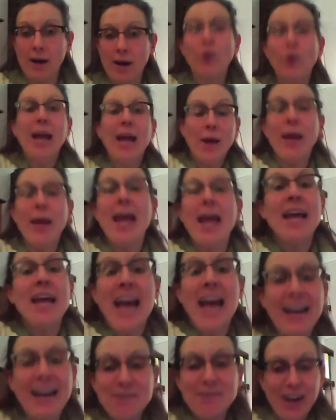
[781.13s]
Okay.
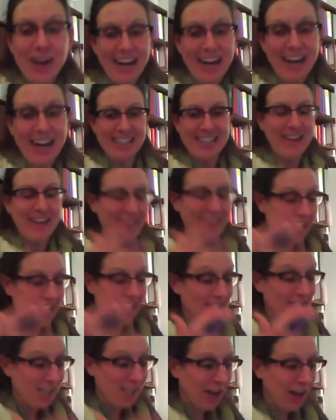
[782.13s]
Yeah, I'm sorry. I felt like I
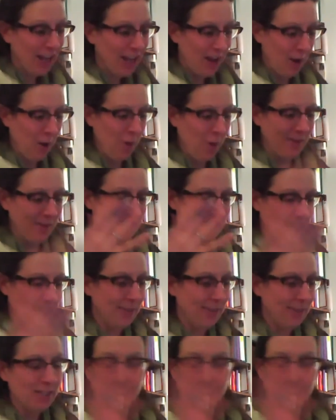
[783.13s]
was talking a whole bunch. So
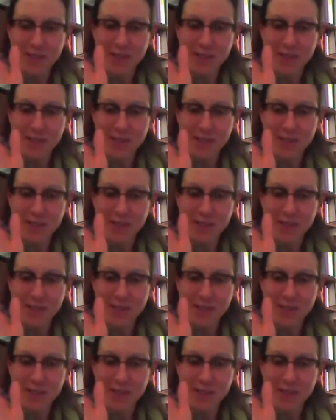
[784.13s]
anyway.